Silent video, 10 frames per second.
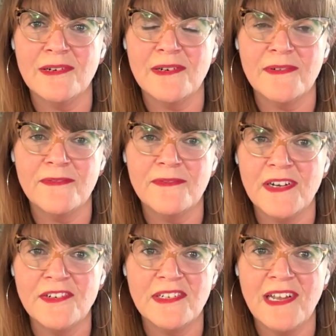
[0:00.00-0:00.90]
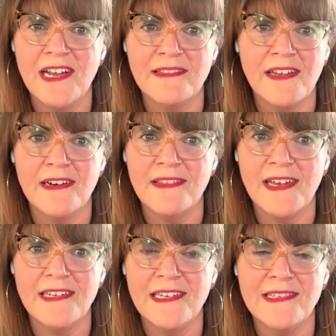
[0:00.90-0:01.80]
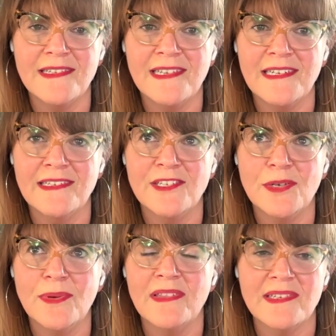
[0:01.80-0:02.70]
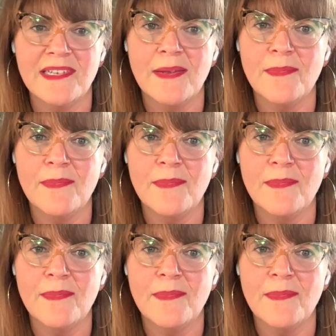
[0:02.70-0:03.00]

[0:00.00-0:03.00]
or function out there that is doing the same